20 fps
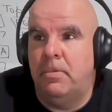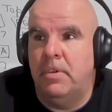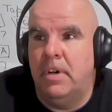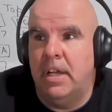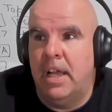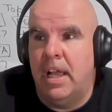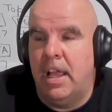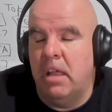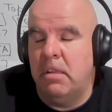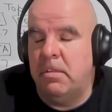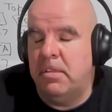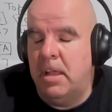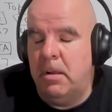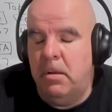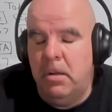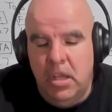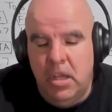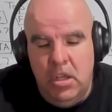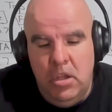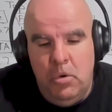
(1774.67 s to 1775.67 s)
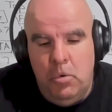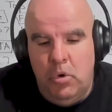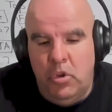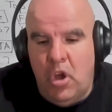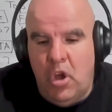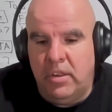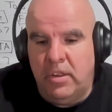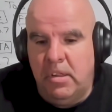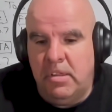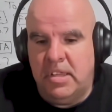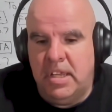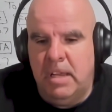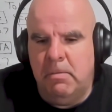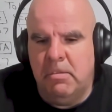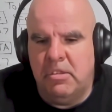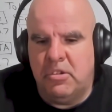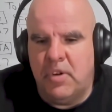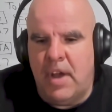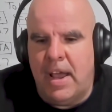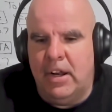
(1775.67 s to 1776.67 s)
Like I said, with all these
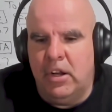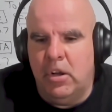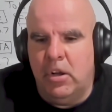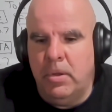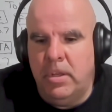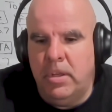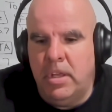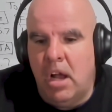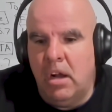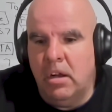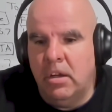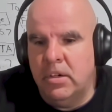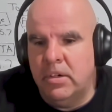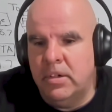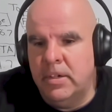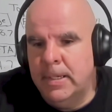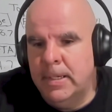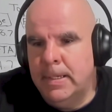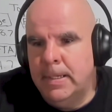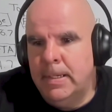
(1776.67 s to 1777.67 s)
teams trying to go younger,